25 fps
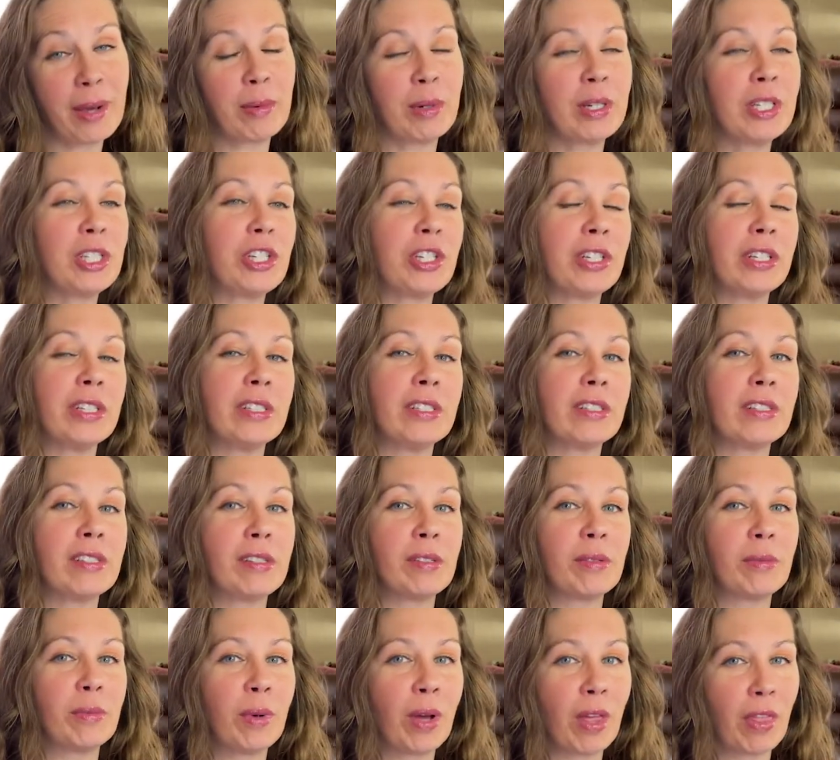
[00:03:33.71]
which
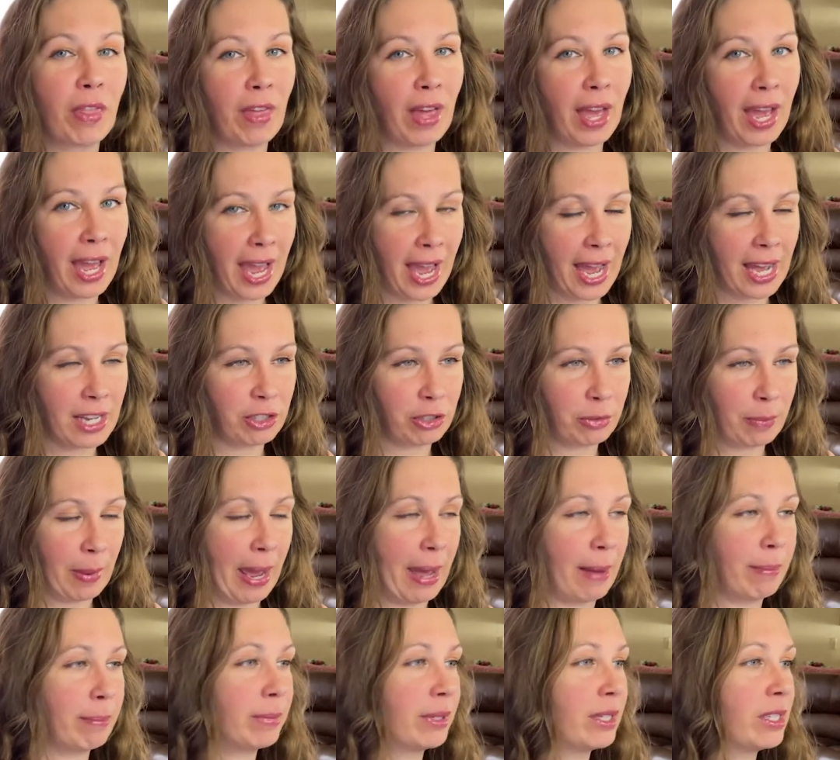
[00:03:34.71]
is with a hash
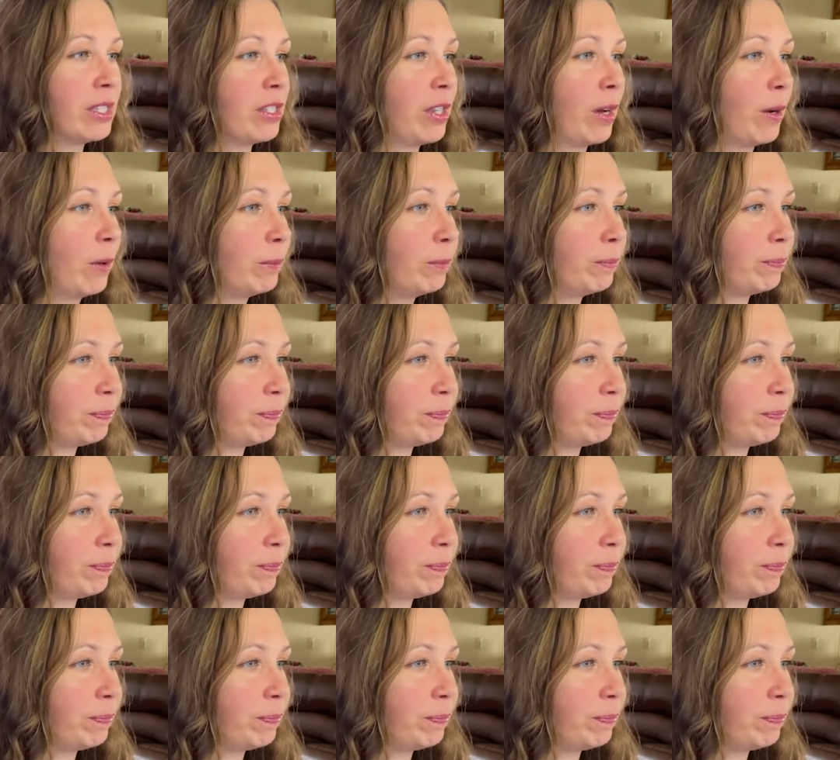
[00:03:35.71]
map. So